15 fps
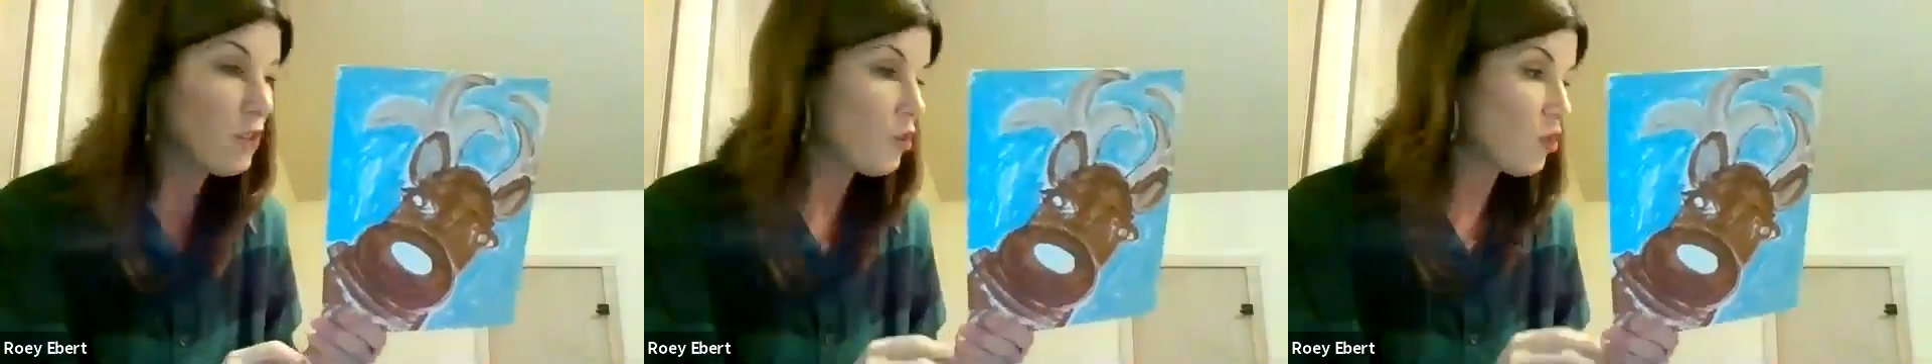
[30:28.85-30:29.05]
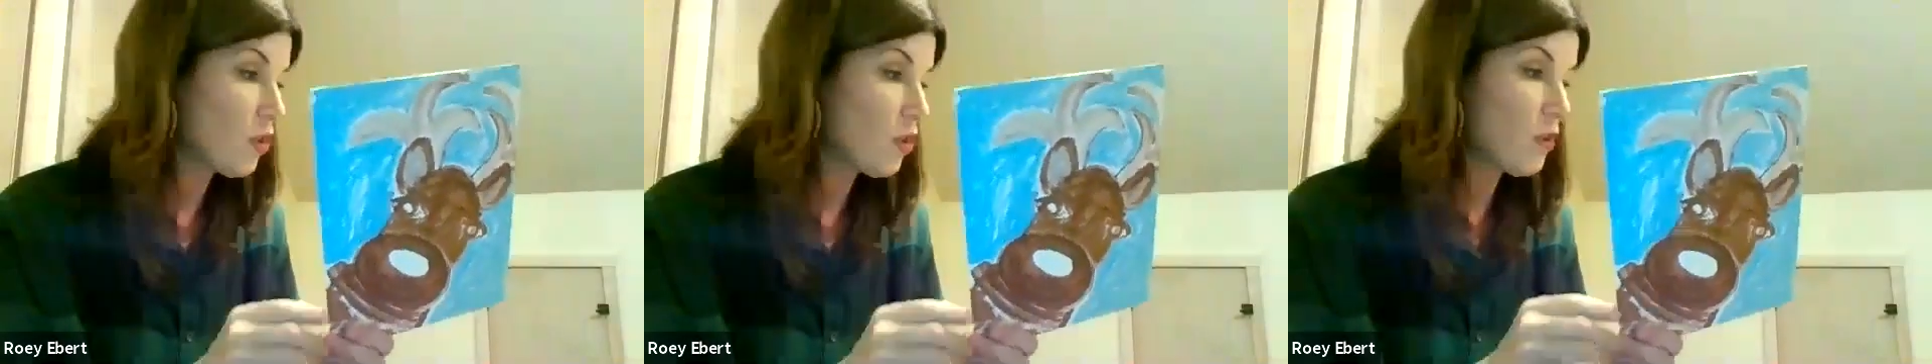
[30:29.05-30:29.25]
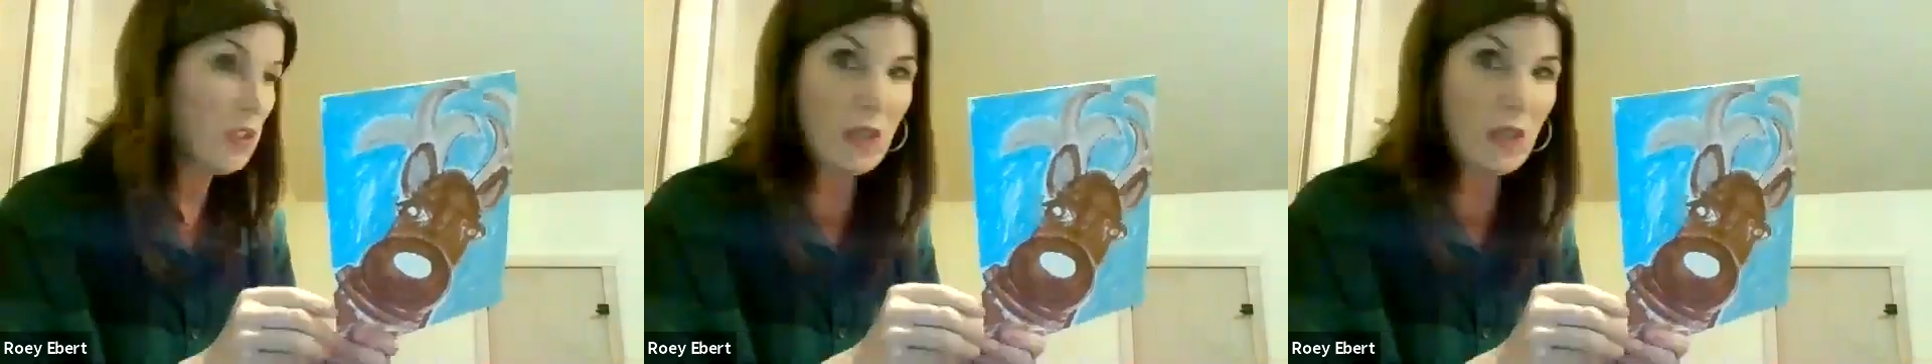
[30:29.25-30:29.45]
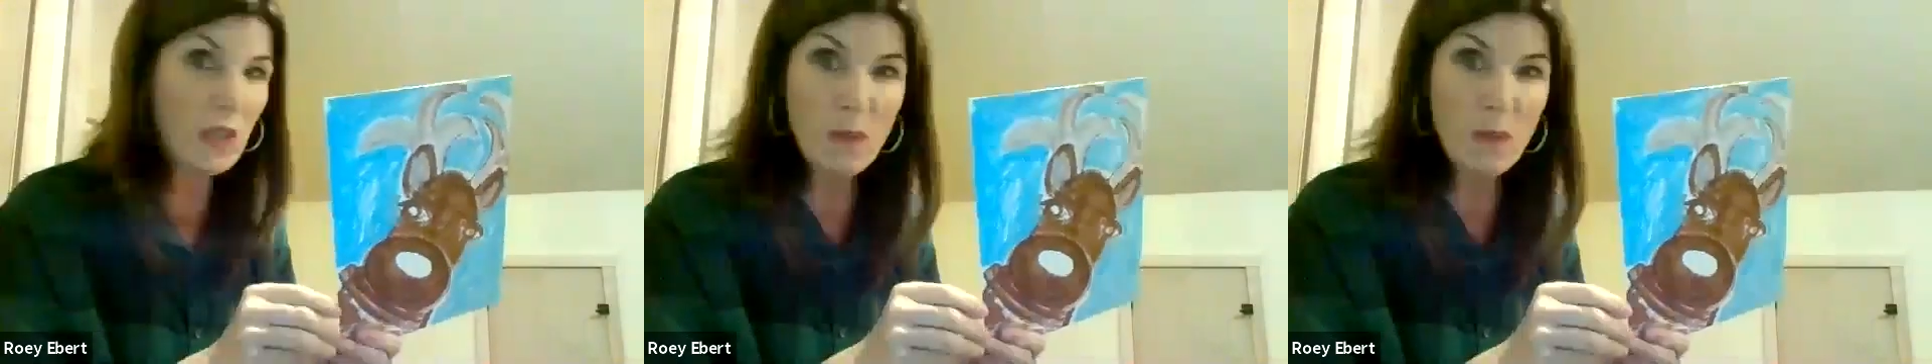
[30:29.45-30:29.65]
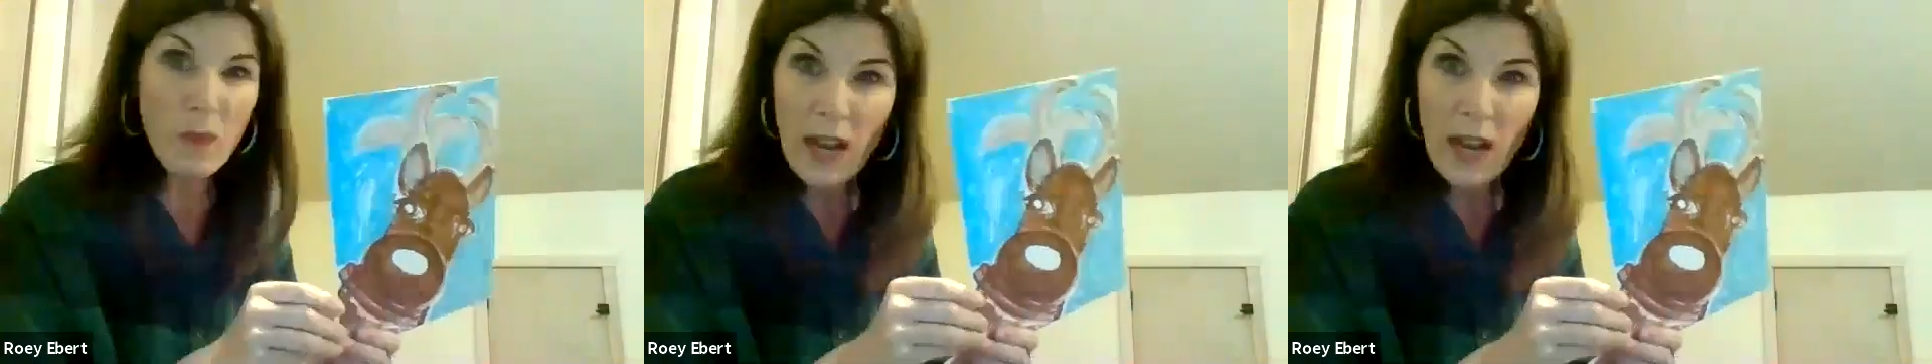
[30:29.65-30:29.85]
you show
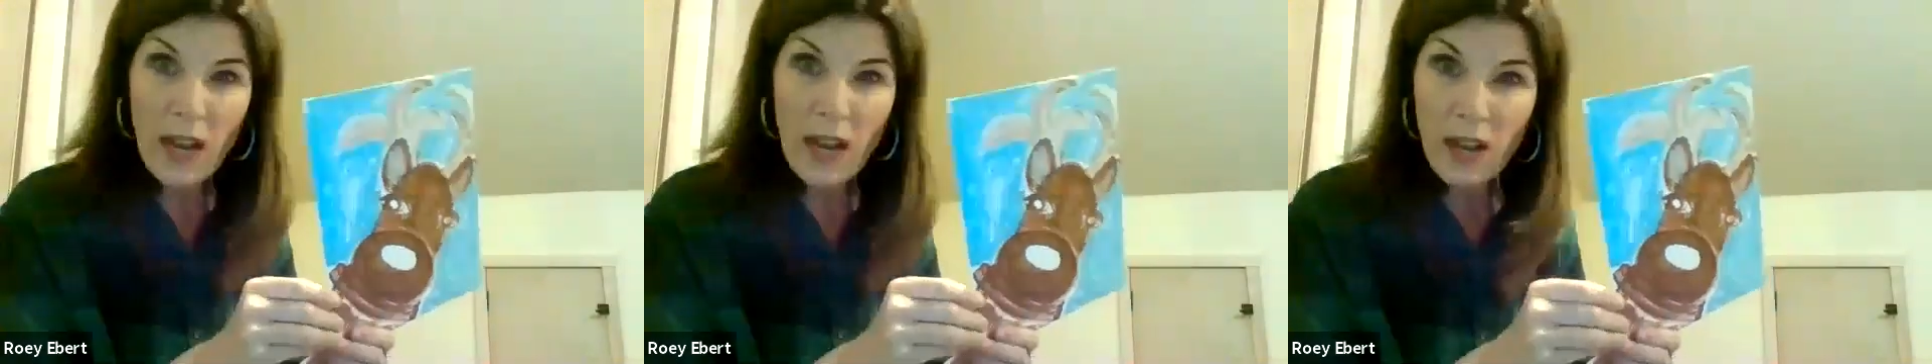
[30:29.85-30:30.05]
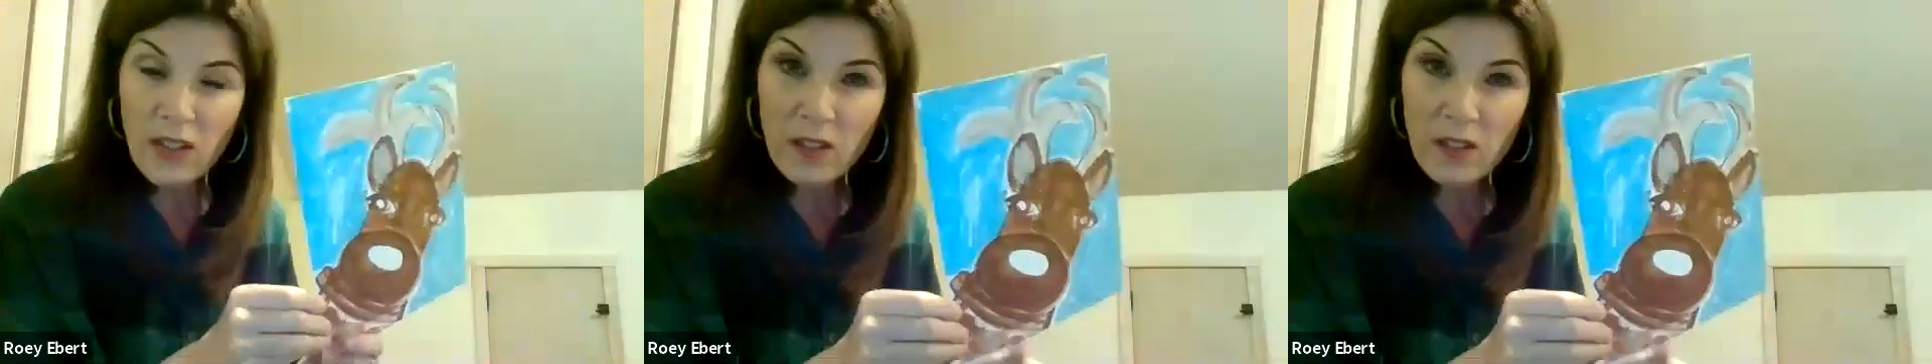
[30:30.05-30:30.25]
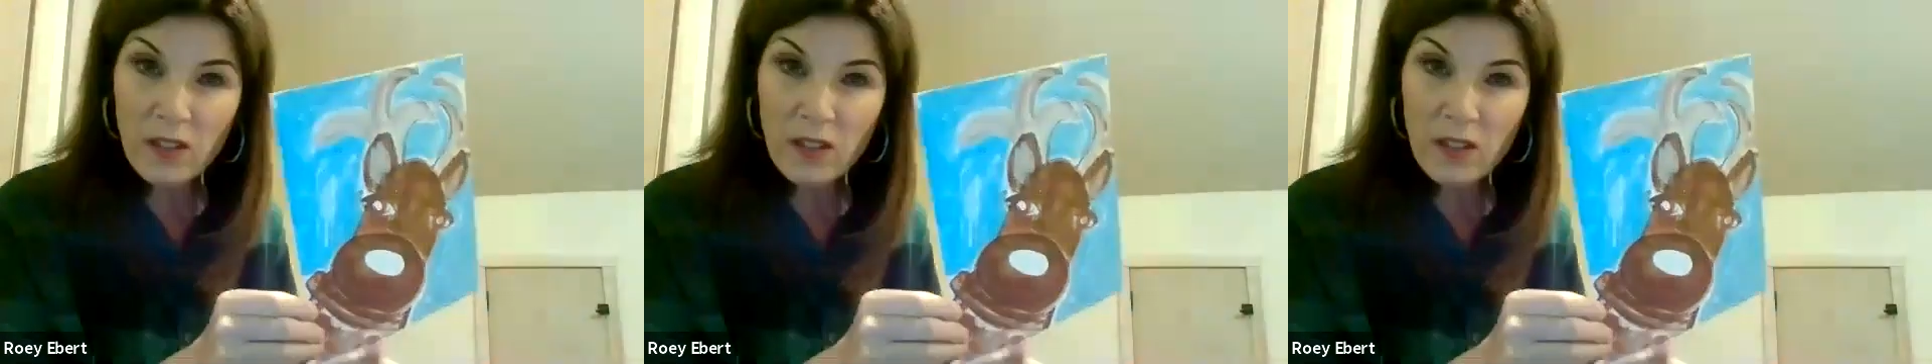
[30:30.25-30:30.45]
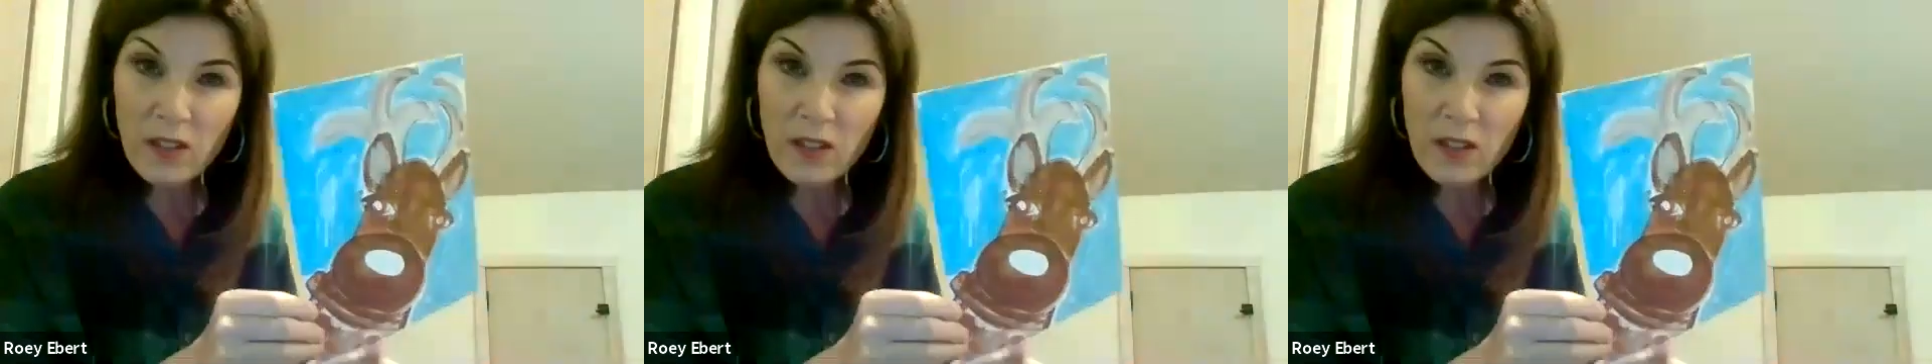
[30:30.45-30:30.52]
someone else how to